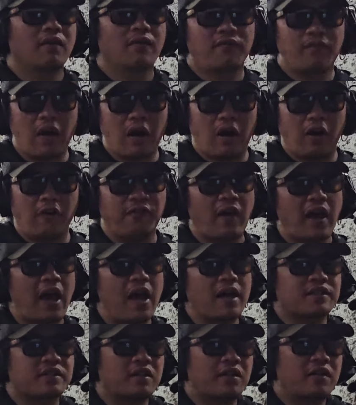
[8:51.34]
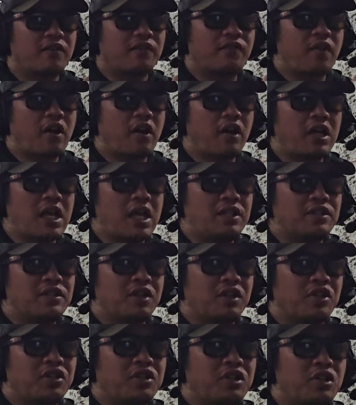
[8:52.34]
Very fast, very easy
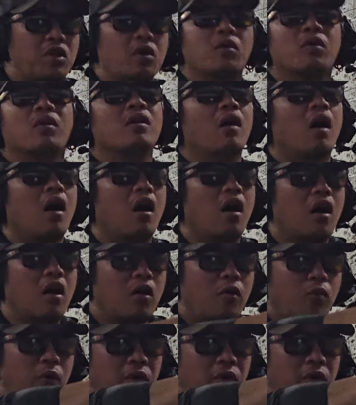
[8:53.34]
to do, all